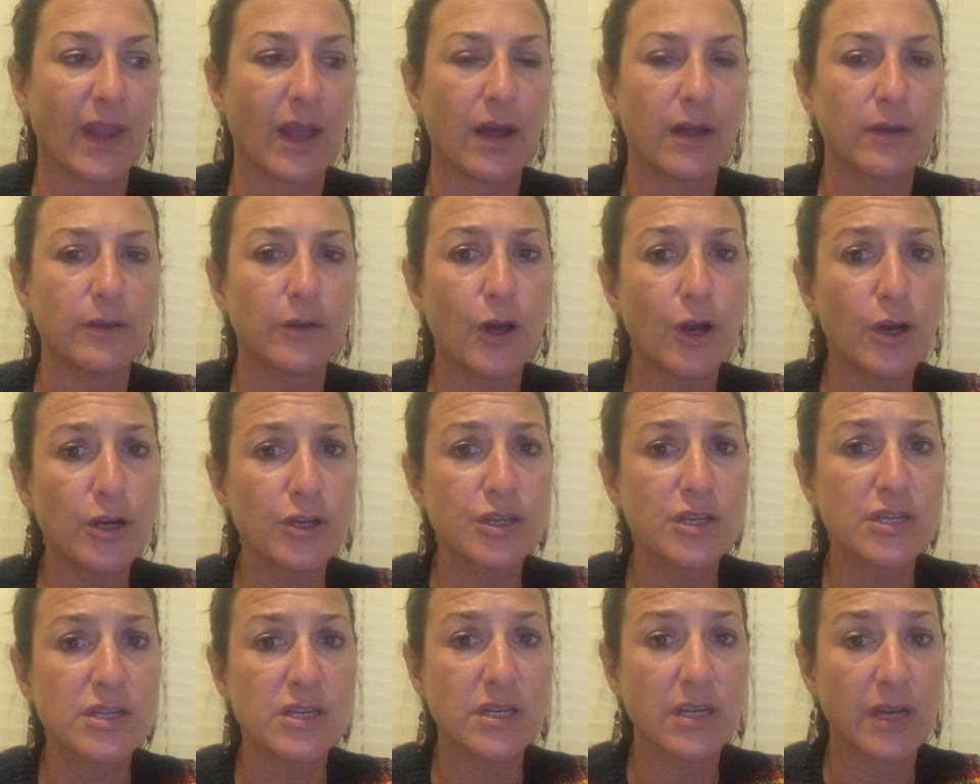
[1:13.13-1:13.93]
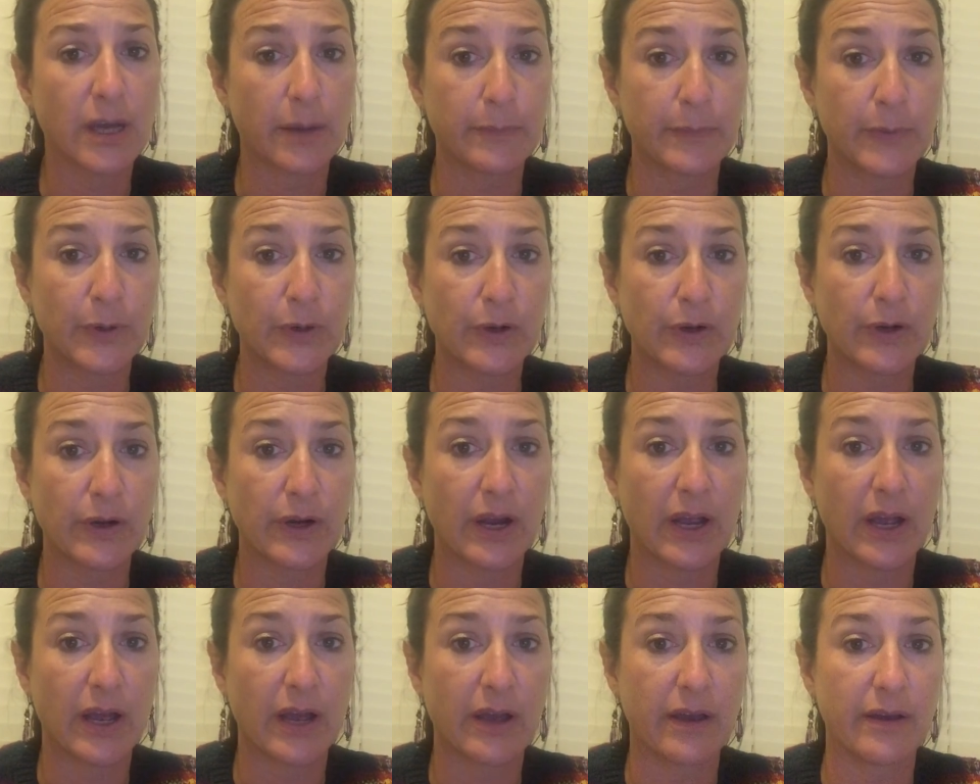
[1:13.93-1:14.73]
A large
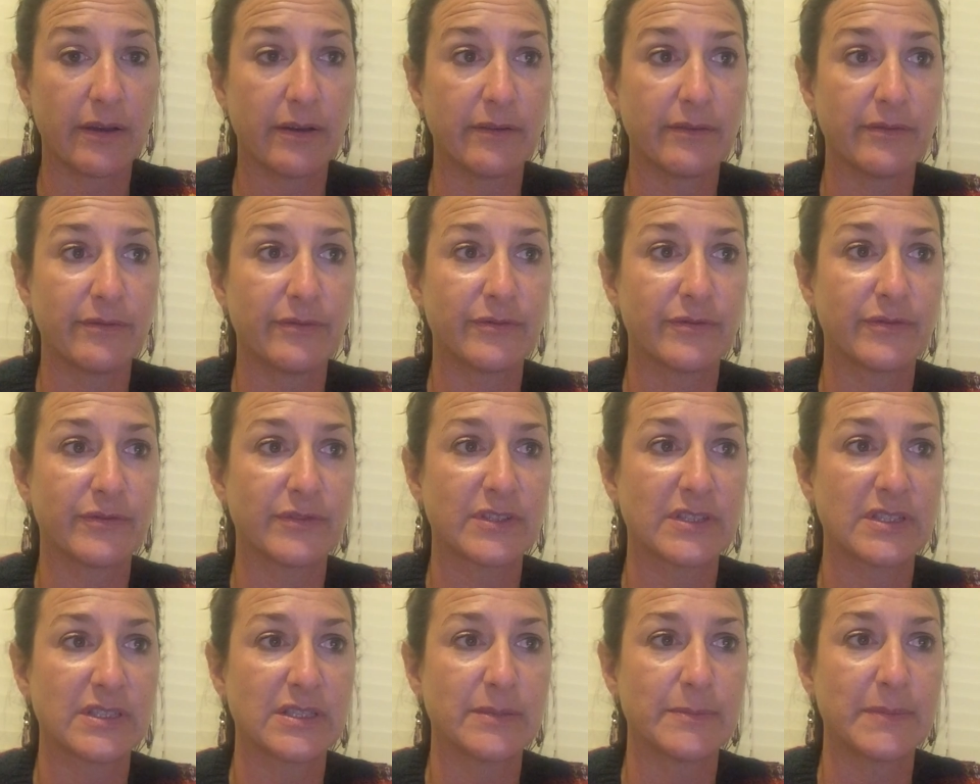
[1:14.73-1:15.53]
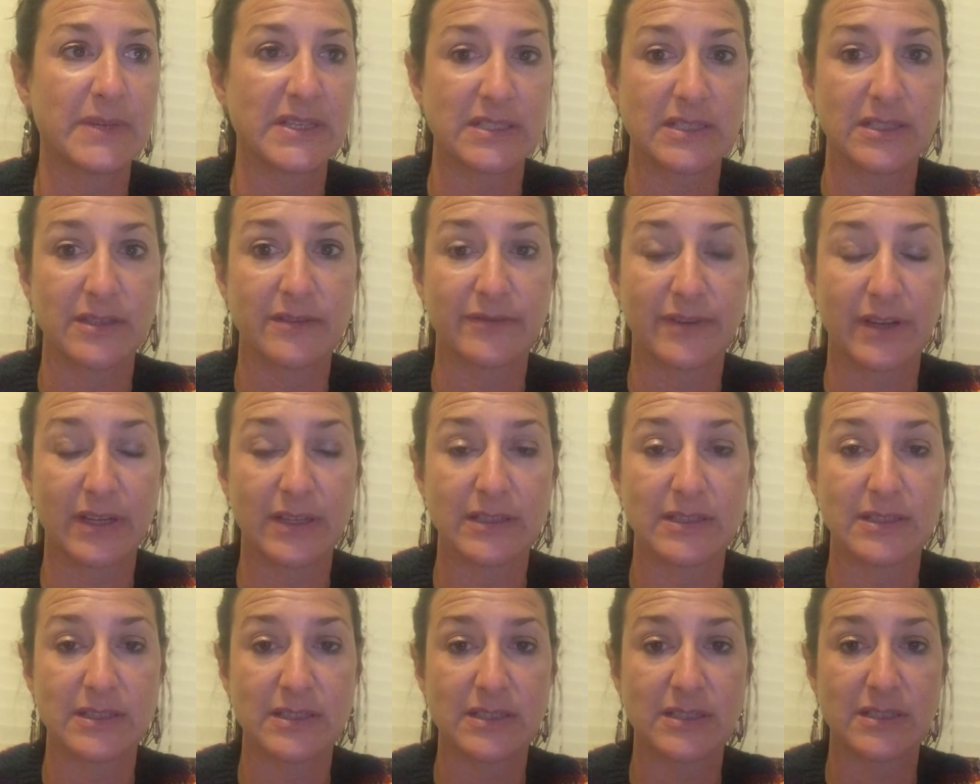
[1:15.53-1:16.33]
number of domestic
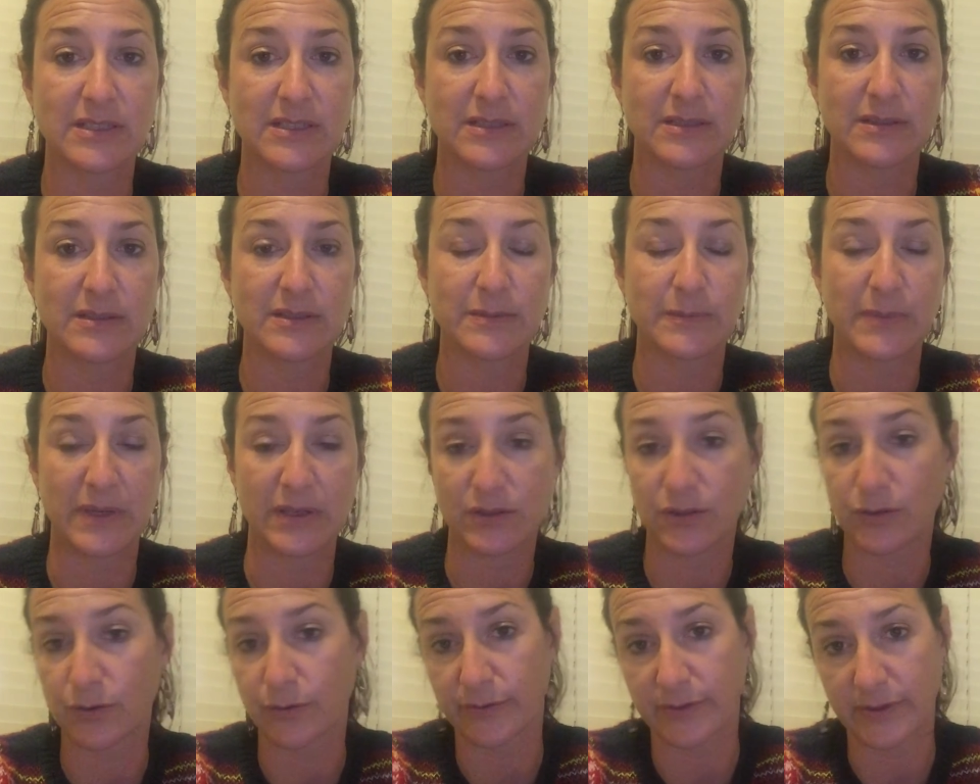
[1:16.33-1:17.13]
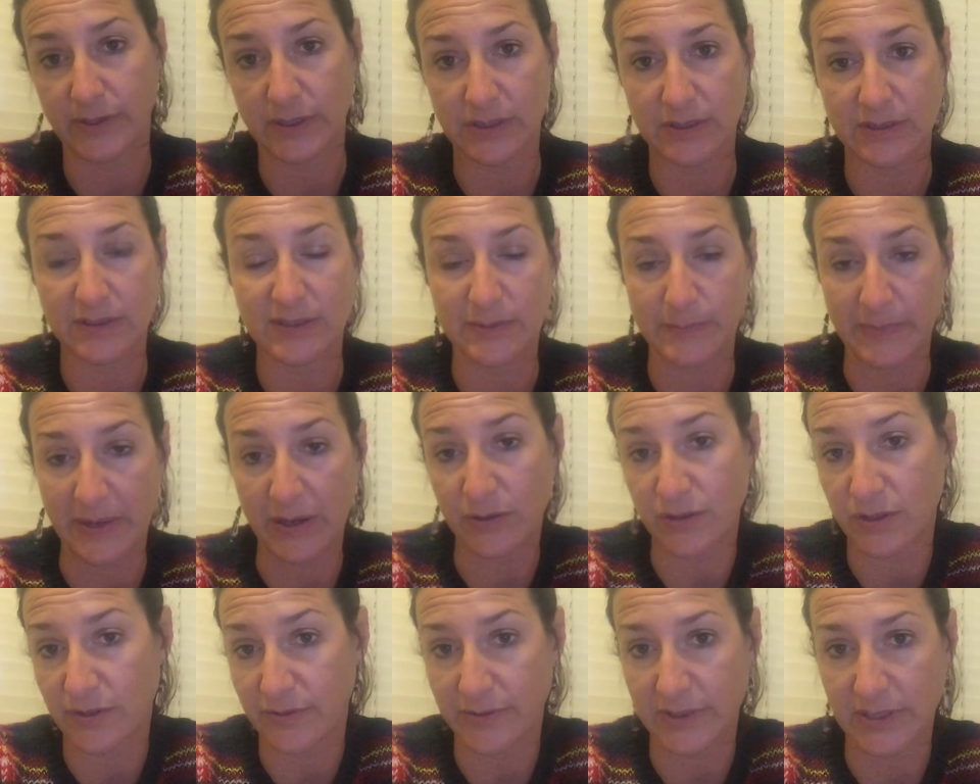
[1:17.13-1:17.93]
violence
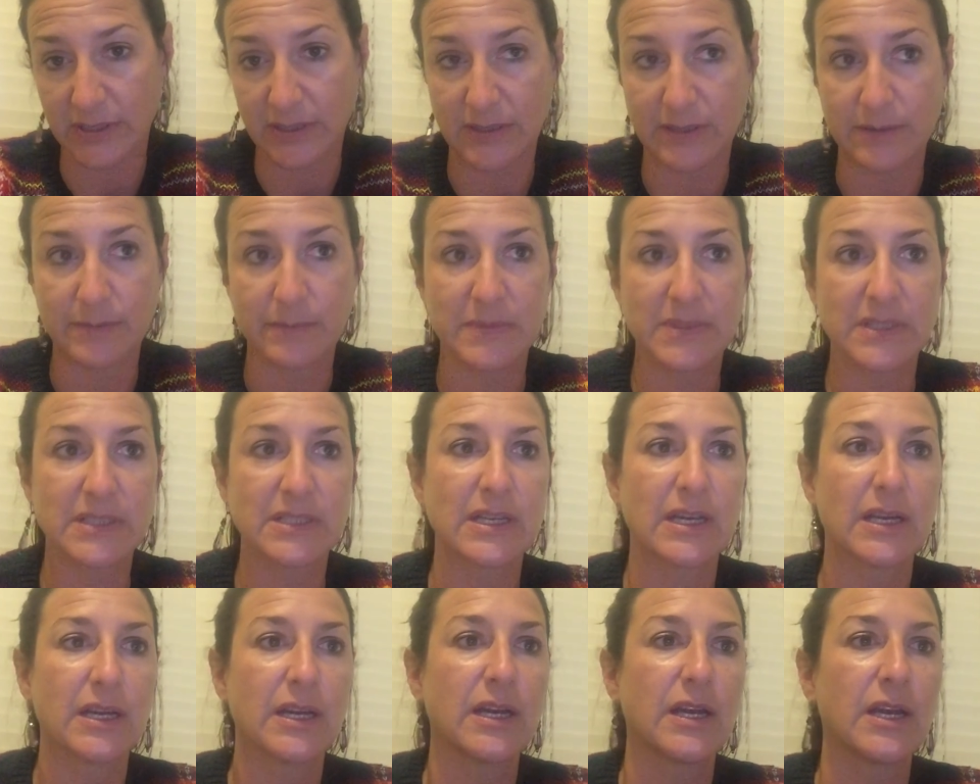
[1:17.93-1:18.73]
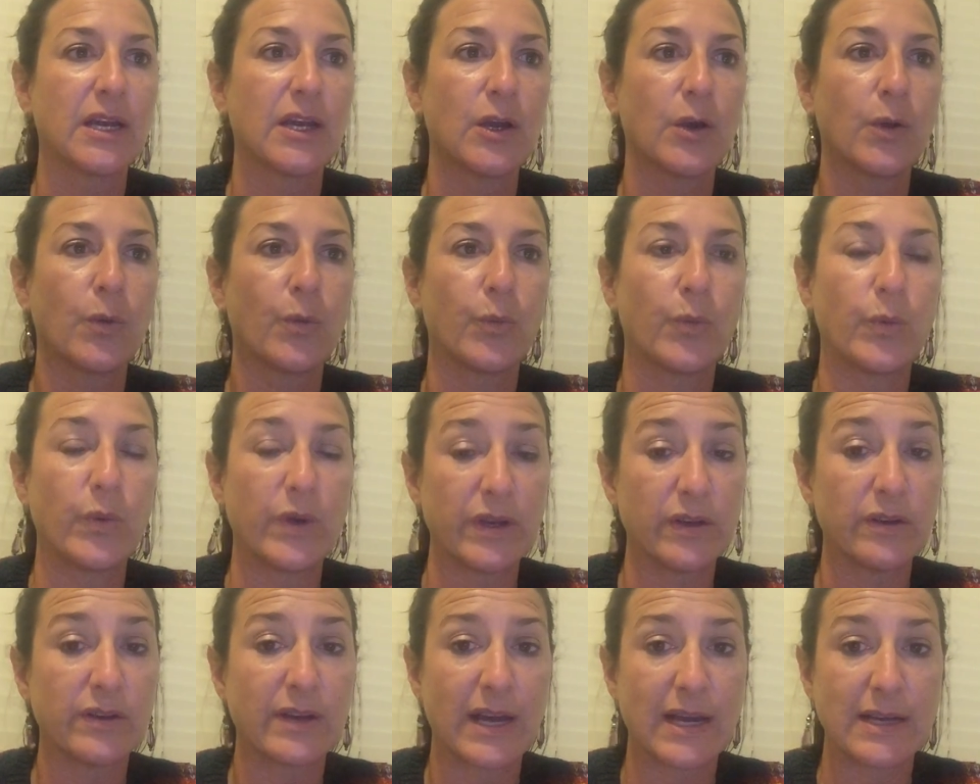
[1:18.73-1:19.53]
spouse victims
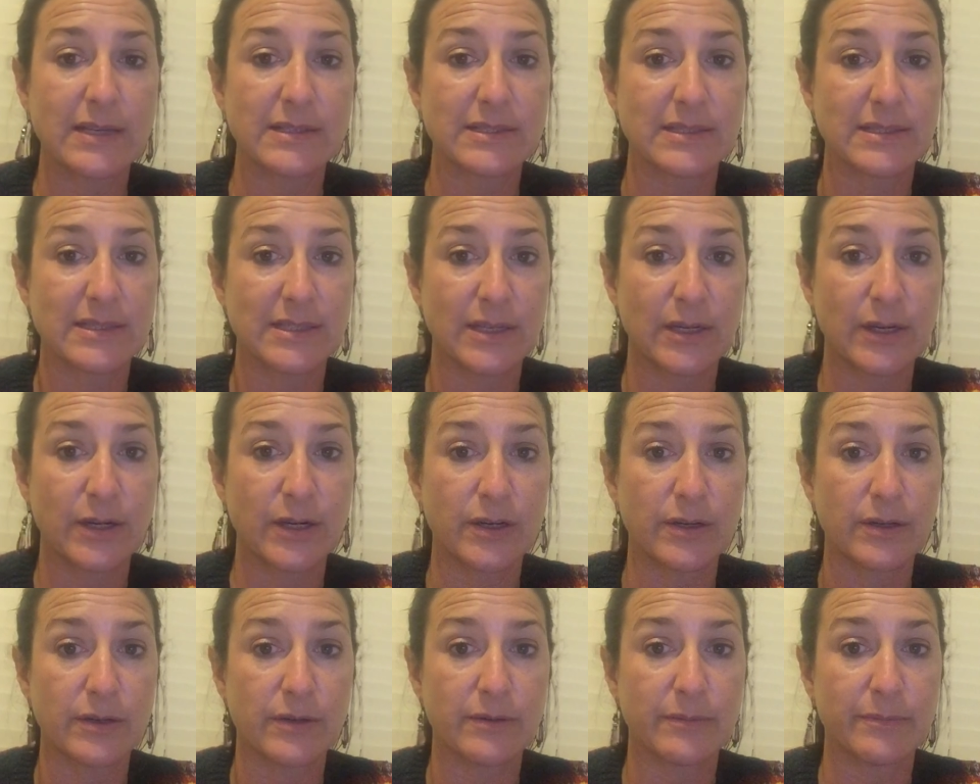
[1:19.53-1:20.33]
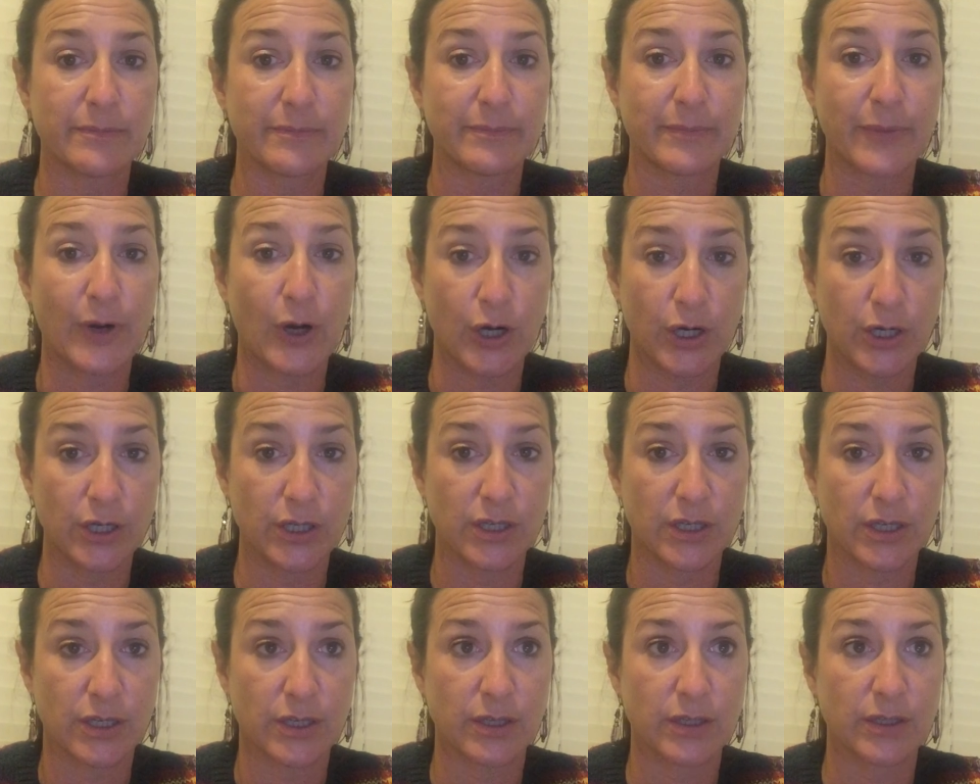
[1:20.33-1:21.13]
will ask their
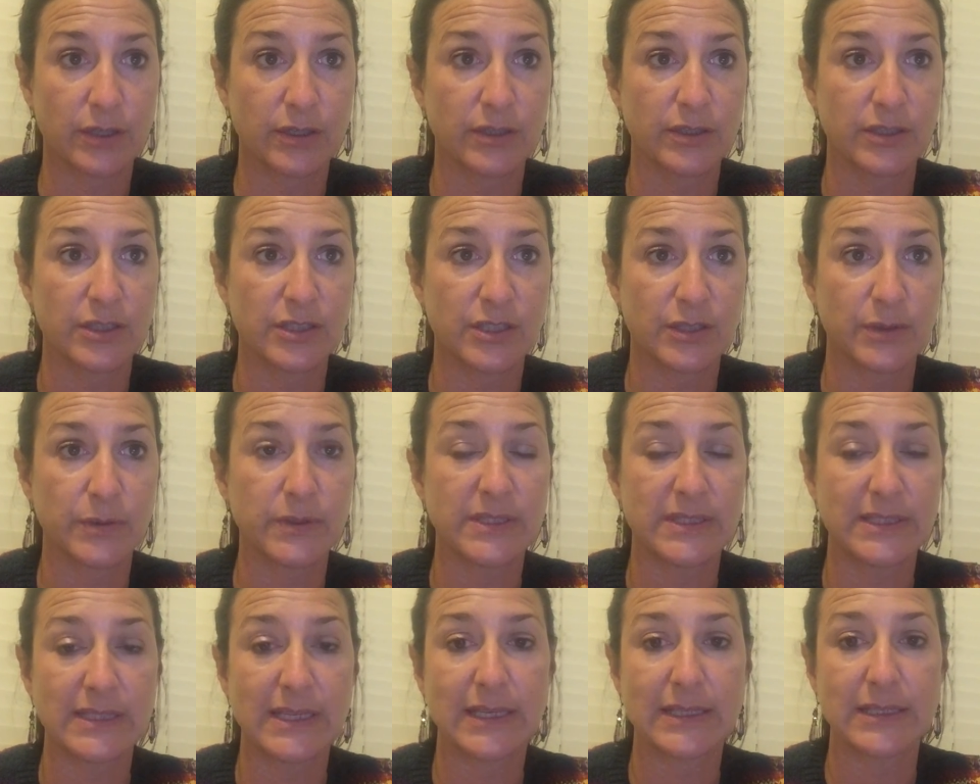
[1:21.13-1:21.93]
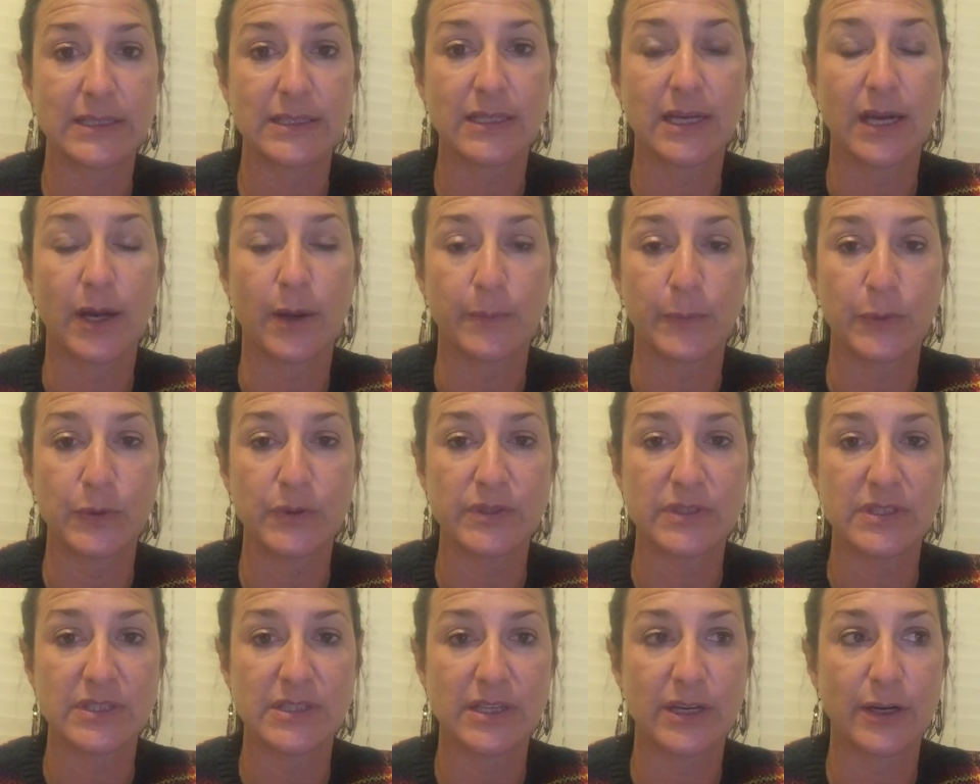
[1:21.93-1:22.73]
partner to attend
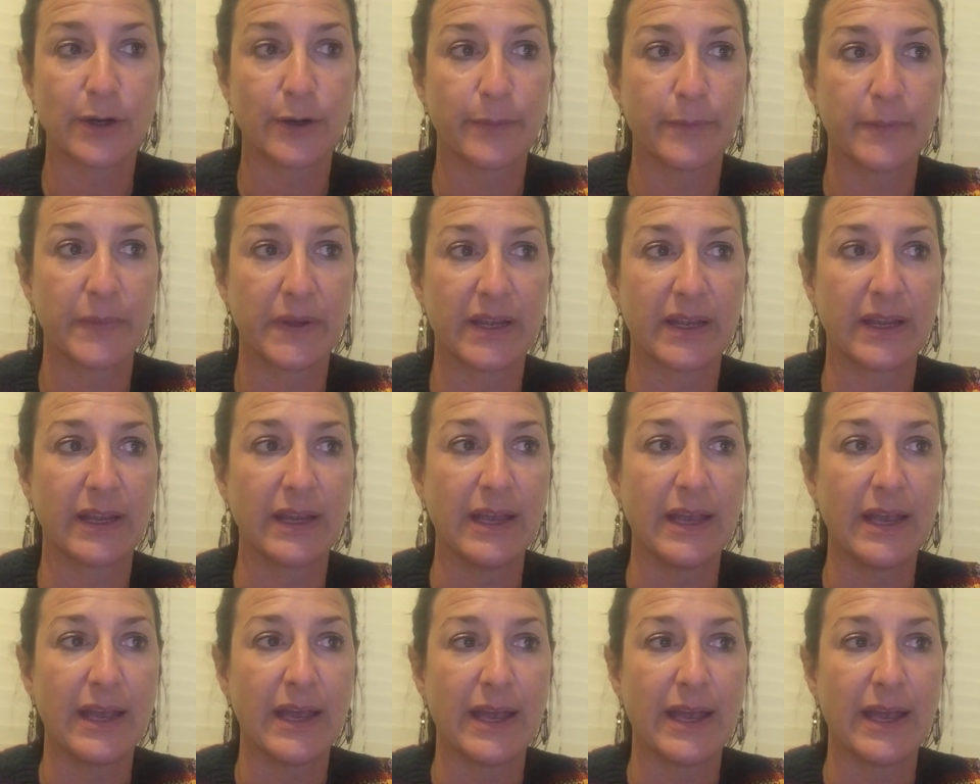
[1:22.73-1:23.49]
couples therapy.